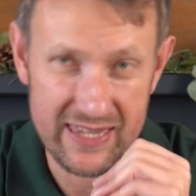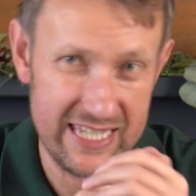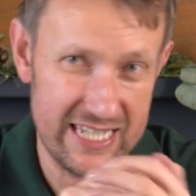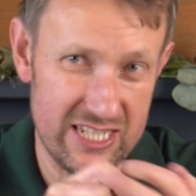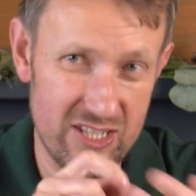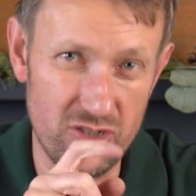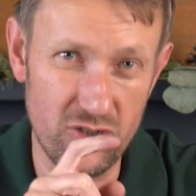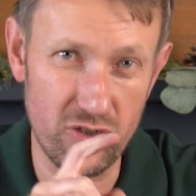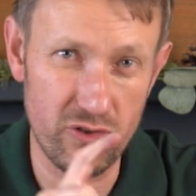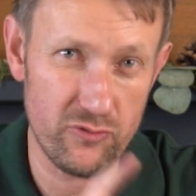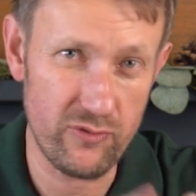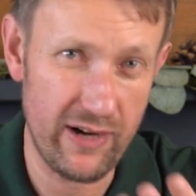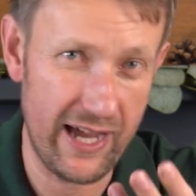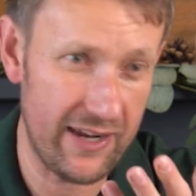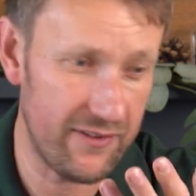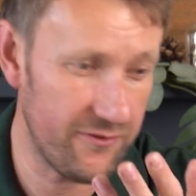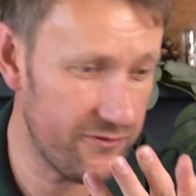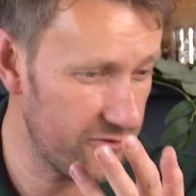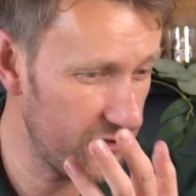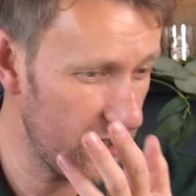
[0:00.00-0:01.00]
This gun
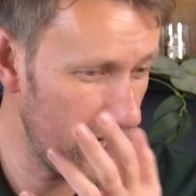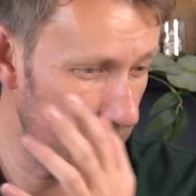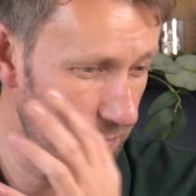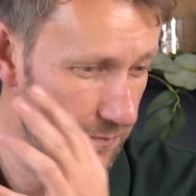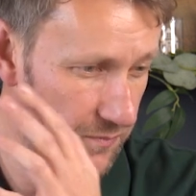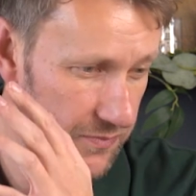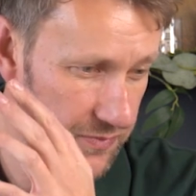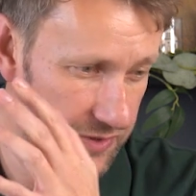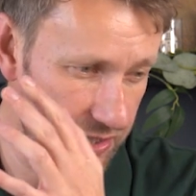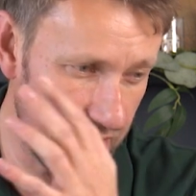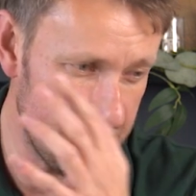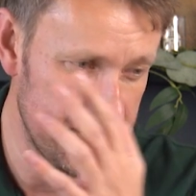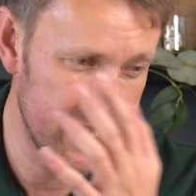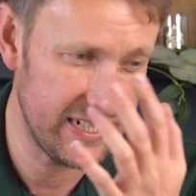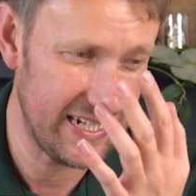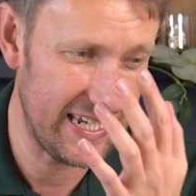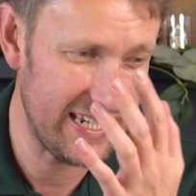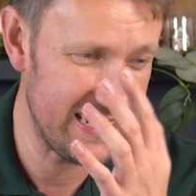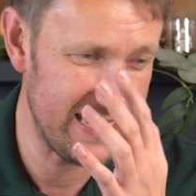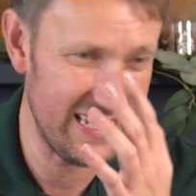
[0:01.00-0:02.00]
ran from
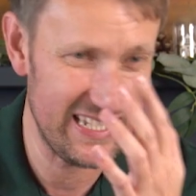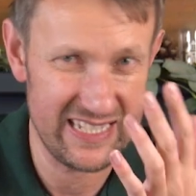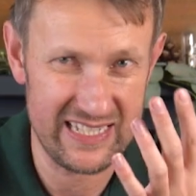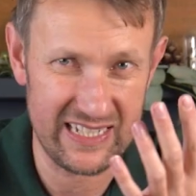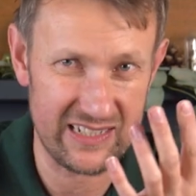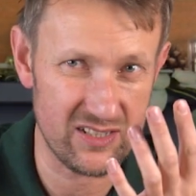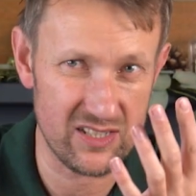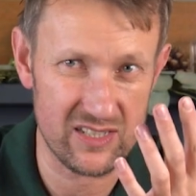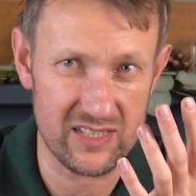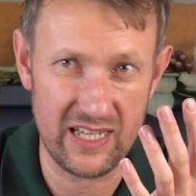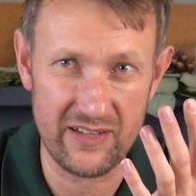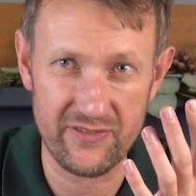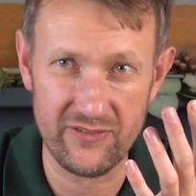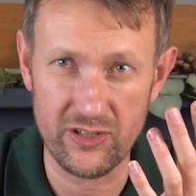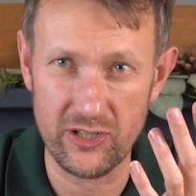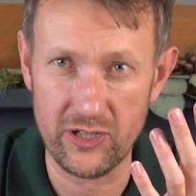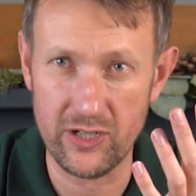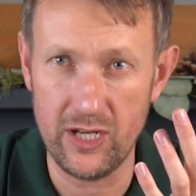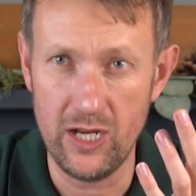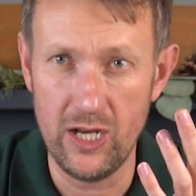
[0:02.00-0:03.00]
1986 or
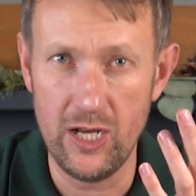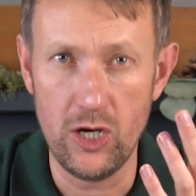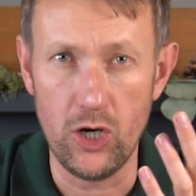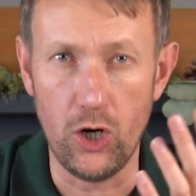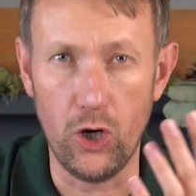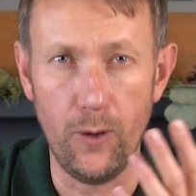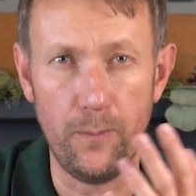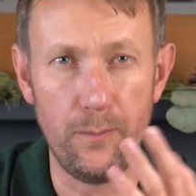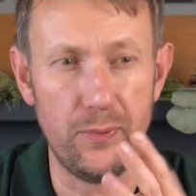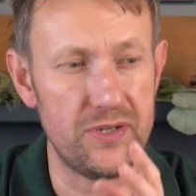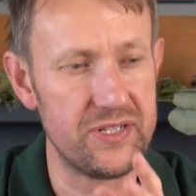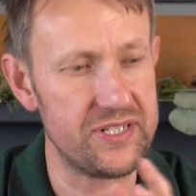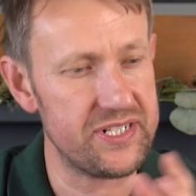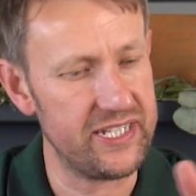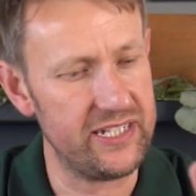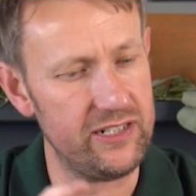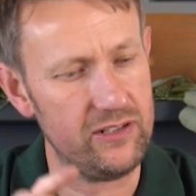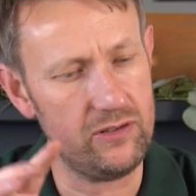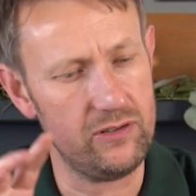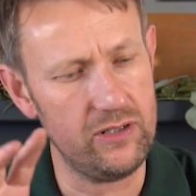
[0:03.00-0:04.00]
7 up
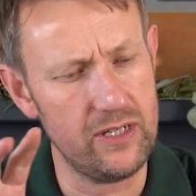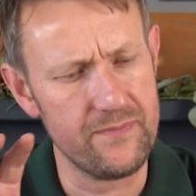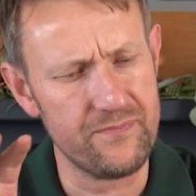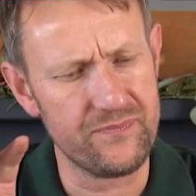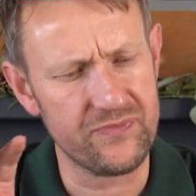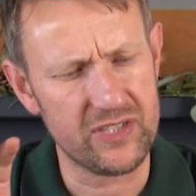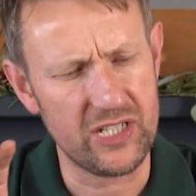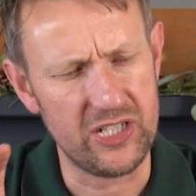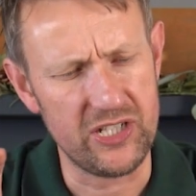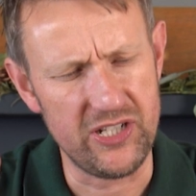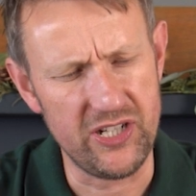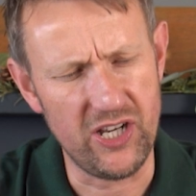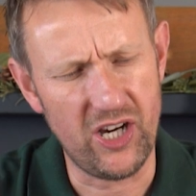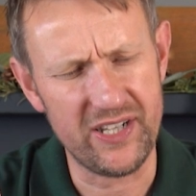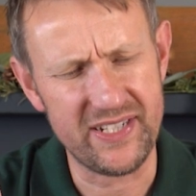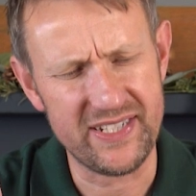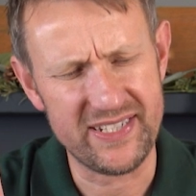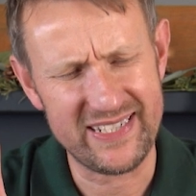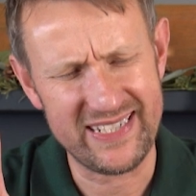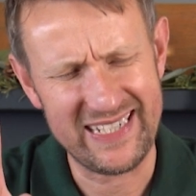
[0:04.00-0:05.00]
until
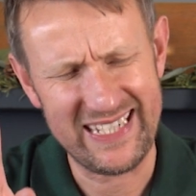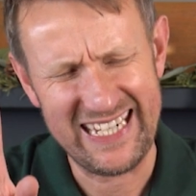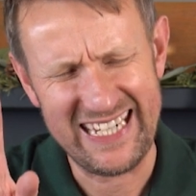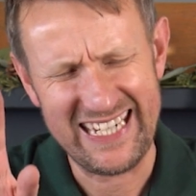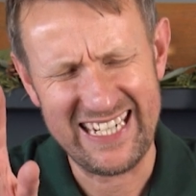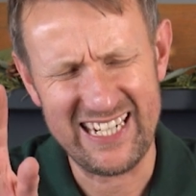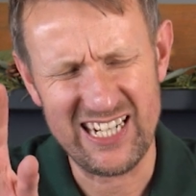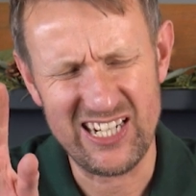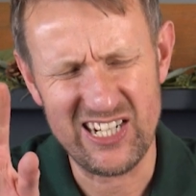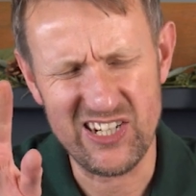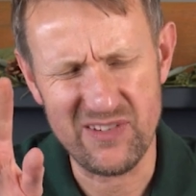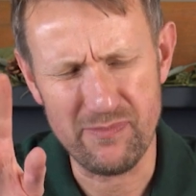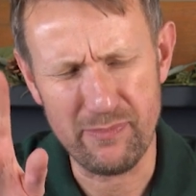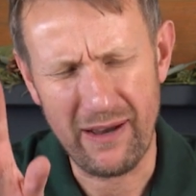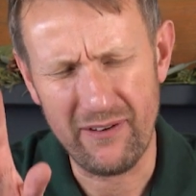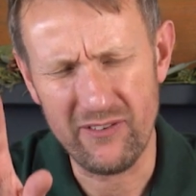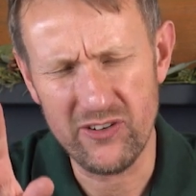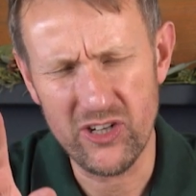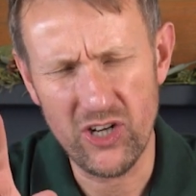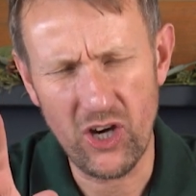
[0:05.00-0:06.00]

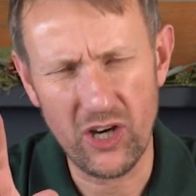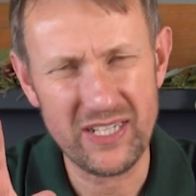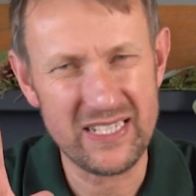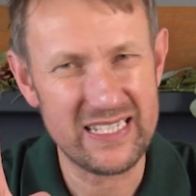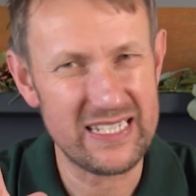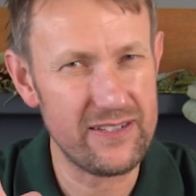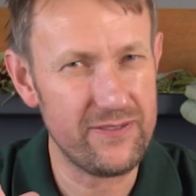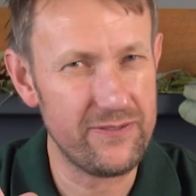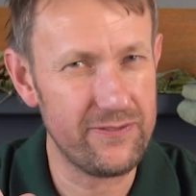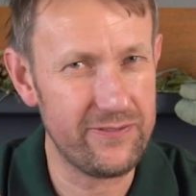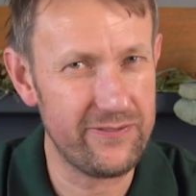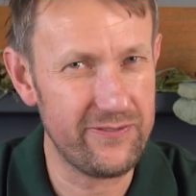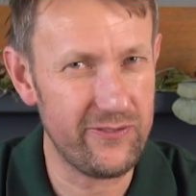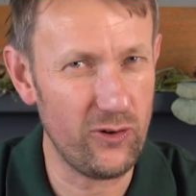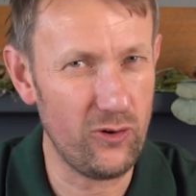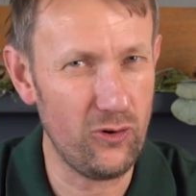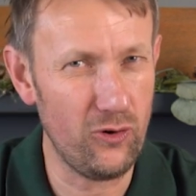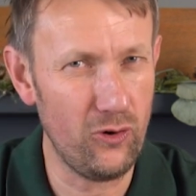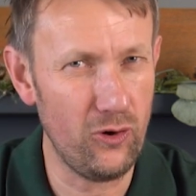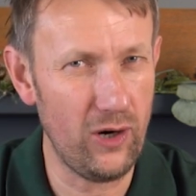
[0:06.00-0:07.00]
about
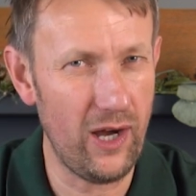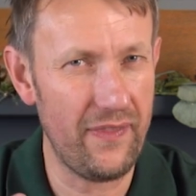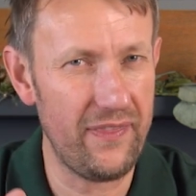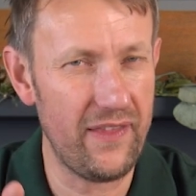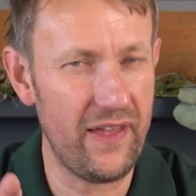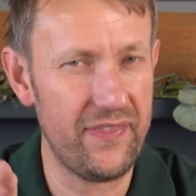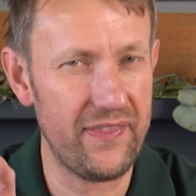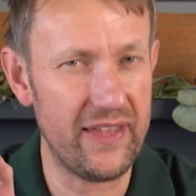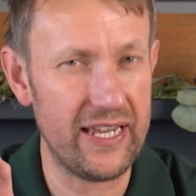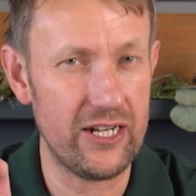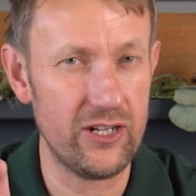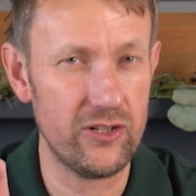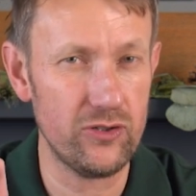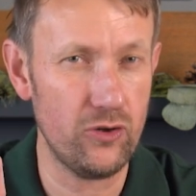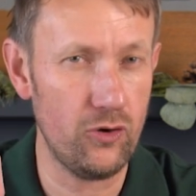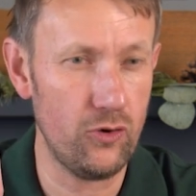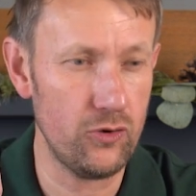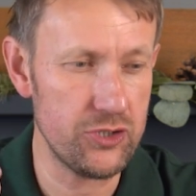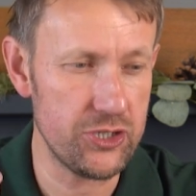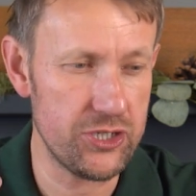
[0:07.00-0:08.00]
94, and then they
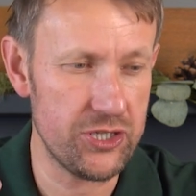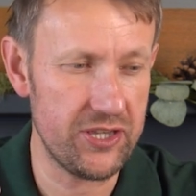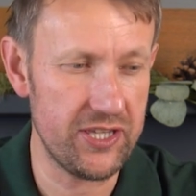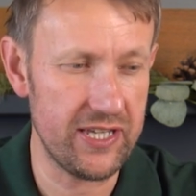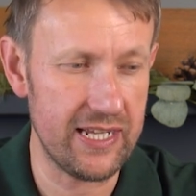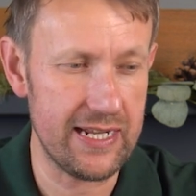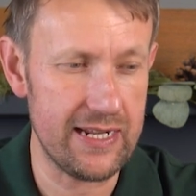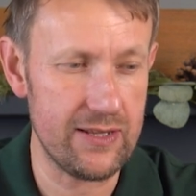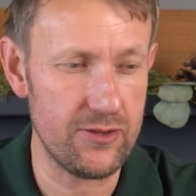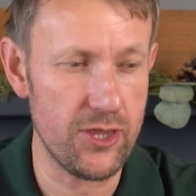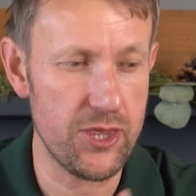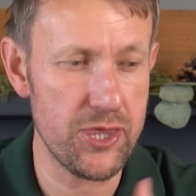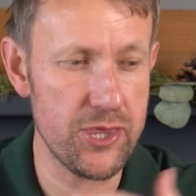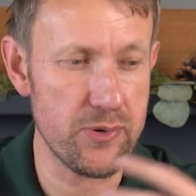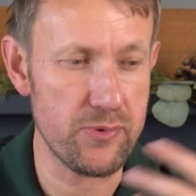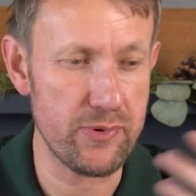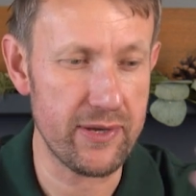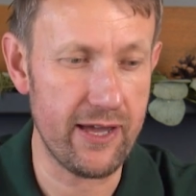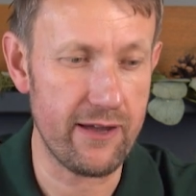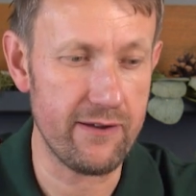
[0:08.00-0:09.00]
launched the
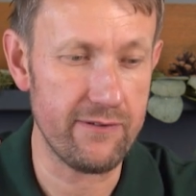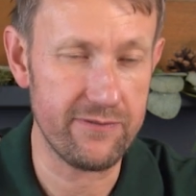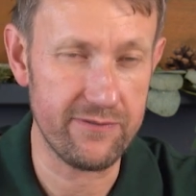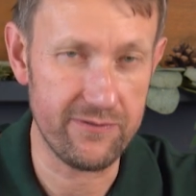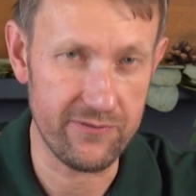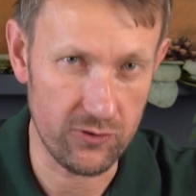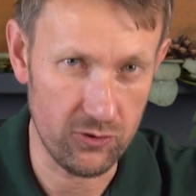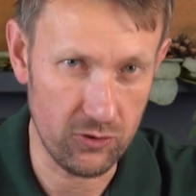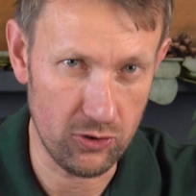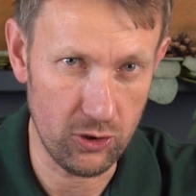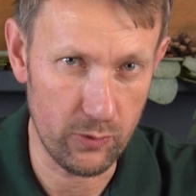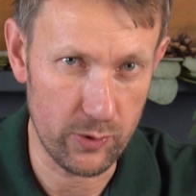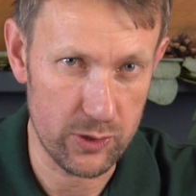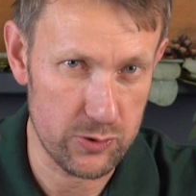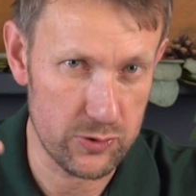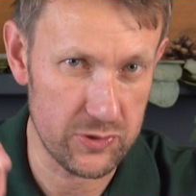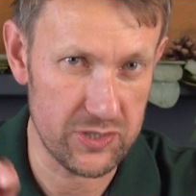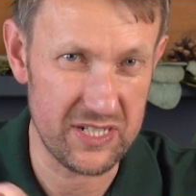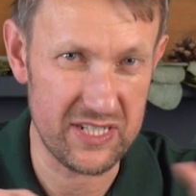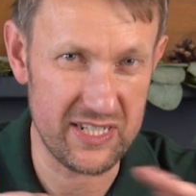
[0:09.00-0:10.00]
304,
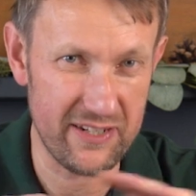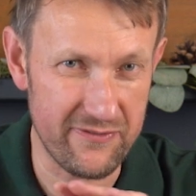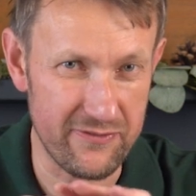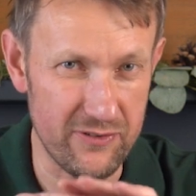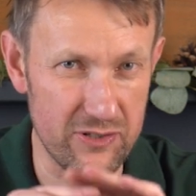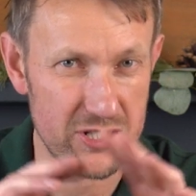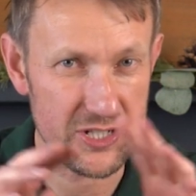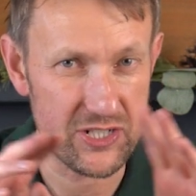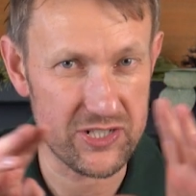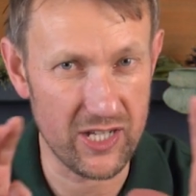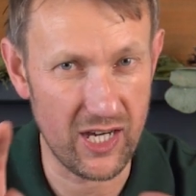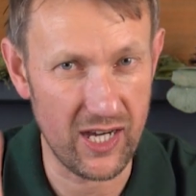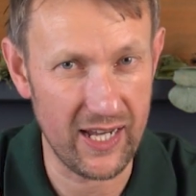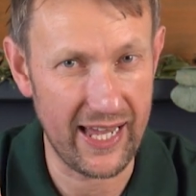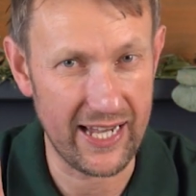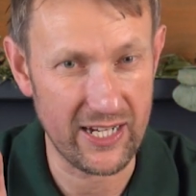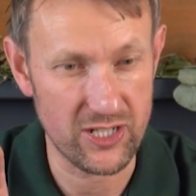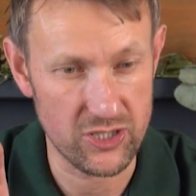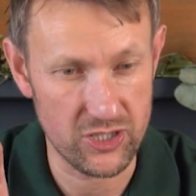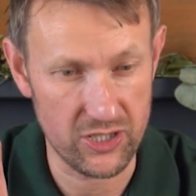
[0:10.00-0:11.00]
which was a different style
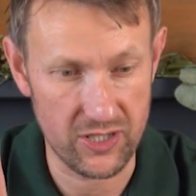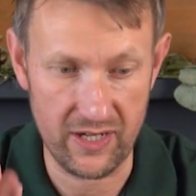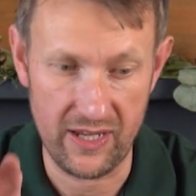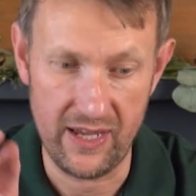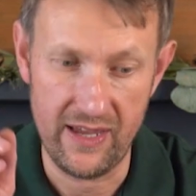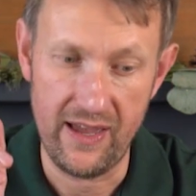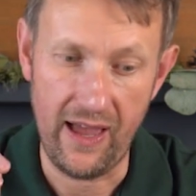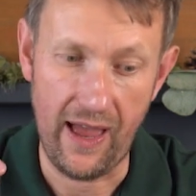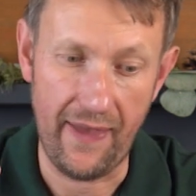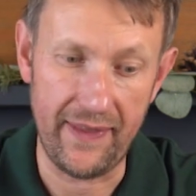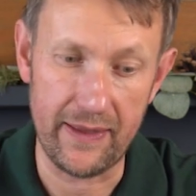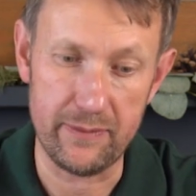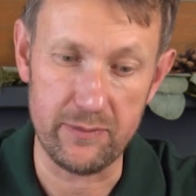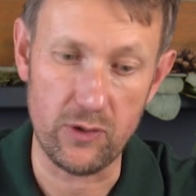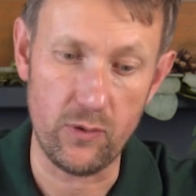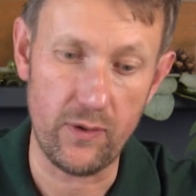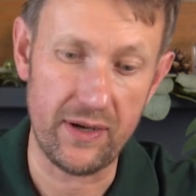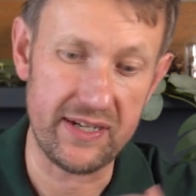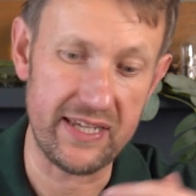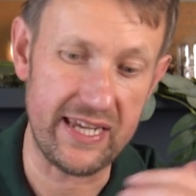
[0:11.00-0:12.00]
action, and then we
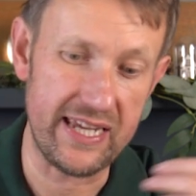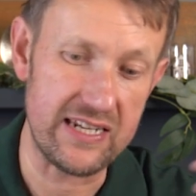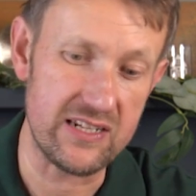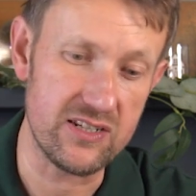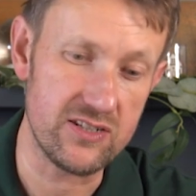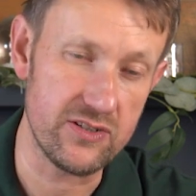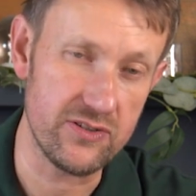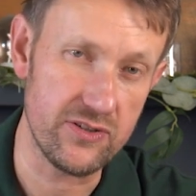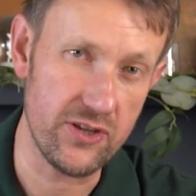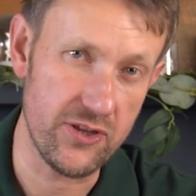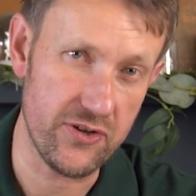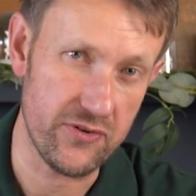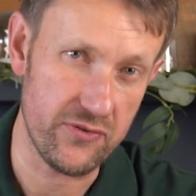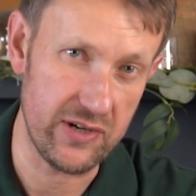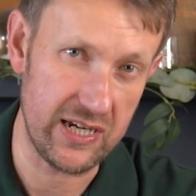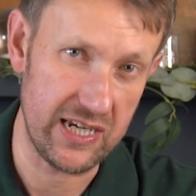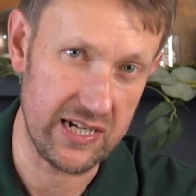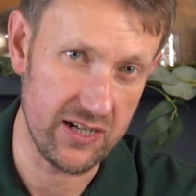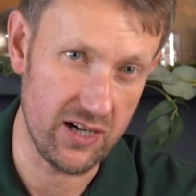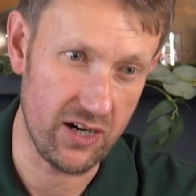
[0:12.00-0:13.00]
went into the
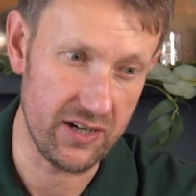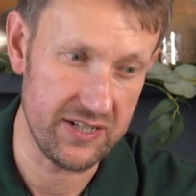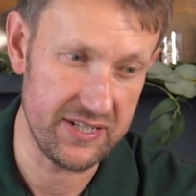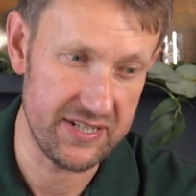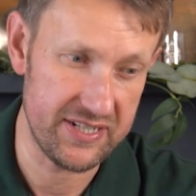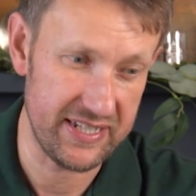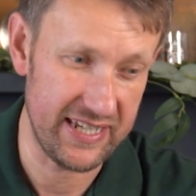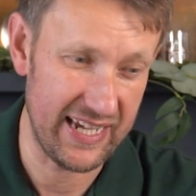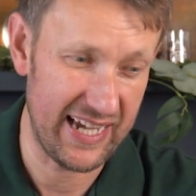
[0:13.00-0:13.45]
390.